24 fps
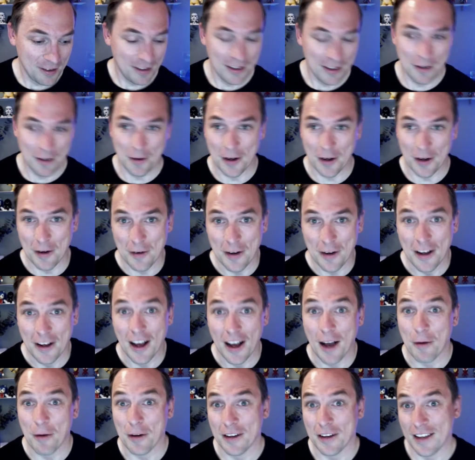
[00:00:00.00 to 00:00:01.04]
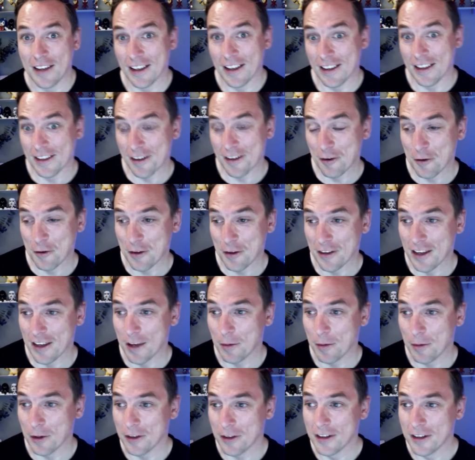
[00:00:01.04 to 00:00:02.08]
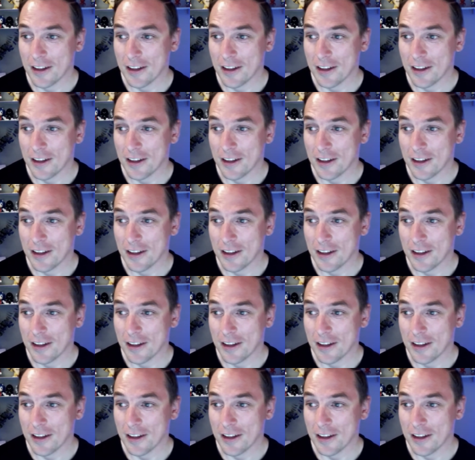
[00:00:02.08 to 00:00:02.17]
There we go. I'm going to take this under the table.